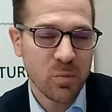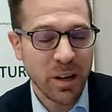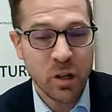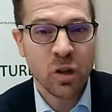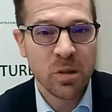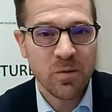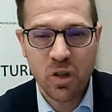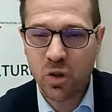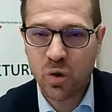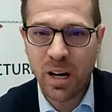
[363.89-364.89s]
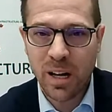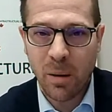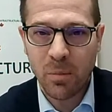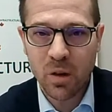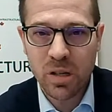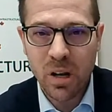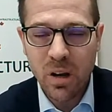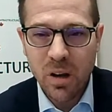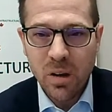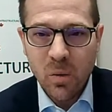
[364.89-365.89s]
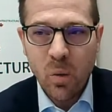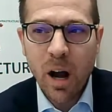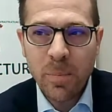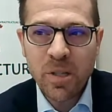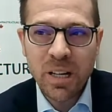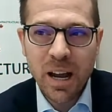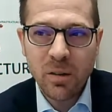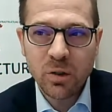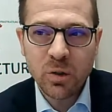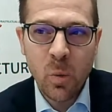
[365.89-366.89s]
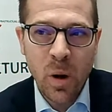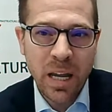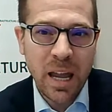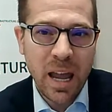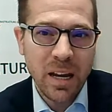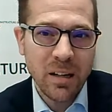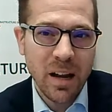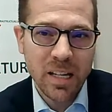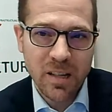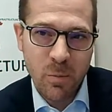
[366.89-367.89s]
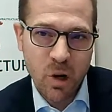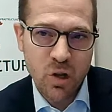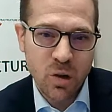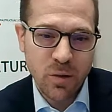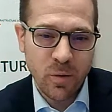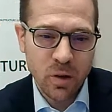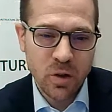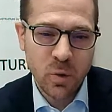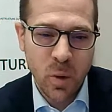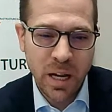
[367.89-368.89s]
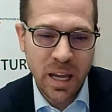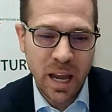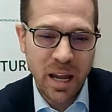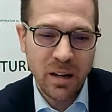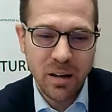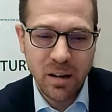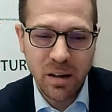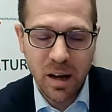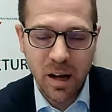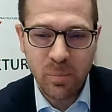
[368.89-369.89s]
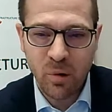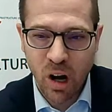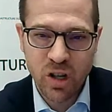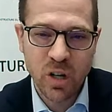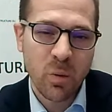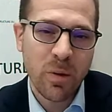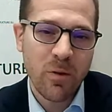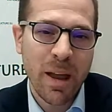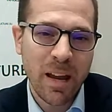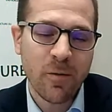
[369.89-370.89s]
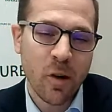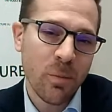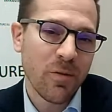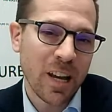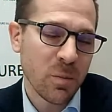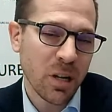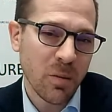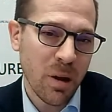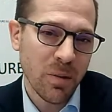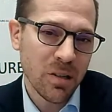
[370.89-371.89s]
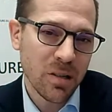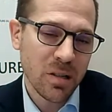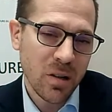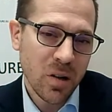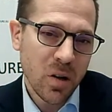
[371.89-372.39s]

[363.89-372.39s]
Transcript: But in terms of just straight numbers, we're up to now 28, as of March 31st, 28 uh, projects where we've made firm investment commitments.